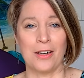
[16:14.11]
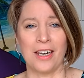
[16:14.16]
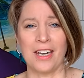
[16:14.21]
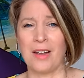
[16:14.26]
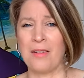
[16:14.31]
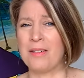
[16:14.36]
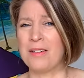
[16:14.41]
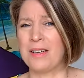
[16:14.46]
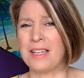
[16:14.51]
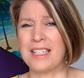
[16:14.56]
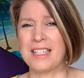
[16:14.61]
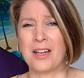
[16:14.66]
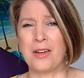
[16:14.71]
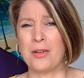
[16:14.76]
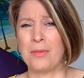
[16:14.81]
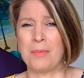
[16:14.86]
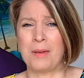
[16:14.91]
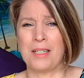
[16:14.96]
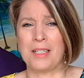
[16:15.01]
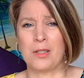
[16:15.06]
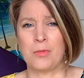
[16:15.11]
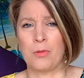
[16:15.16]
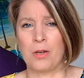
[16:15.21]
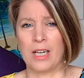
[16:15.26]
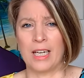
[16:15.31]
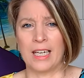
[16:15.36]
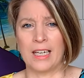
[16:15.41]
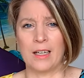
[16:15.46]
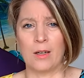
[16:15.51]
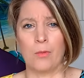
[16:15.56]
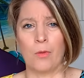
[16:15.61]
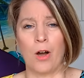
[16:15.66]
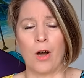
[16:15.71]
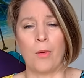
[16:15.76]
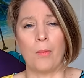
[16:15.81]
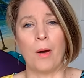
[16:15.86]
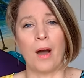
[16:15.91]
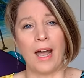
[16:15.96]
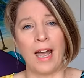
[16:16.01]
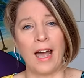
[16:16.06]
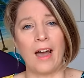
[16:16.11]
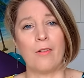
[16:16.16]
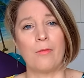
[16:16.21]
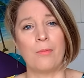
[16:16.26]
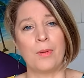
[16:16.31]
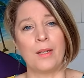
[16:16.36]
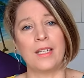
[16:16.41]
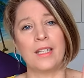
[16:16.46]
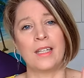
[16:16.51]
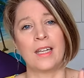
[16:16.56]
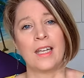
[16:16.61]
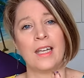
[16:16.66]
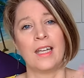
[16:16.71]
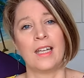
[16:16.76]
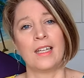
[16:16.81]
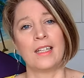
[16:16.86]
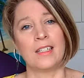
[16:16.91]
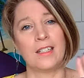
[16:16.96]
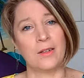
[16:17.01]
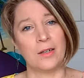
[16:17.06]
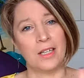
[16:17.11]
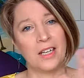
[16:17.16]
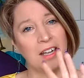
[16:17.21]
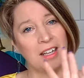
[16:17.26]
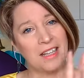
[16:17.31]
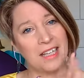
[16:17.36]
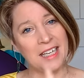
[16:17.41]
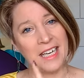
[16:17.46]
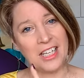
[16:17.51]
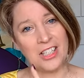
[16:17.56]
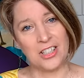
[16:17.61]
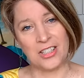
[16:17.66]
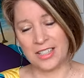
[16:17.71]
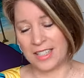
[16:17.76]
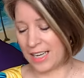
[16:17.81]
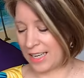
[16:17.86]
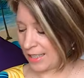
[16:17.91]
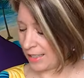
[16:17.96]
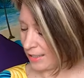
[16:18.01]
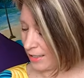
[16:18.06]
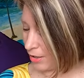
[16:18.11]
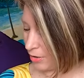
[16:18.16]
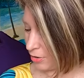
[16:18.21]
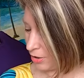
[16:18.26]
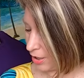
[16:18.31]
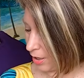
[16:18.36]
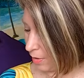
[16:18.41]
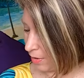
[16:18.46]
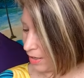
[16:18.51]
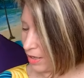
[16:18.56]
I know it's only been spring a little while, but I have been doing like the Legend textile sewing.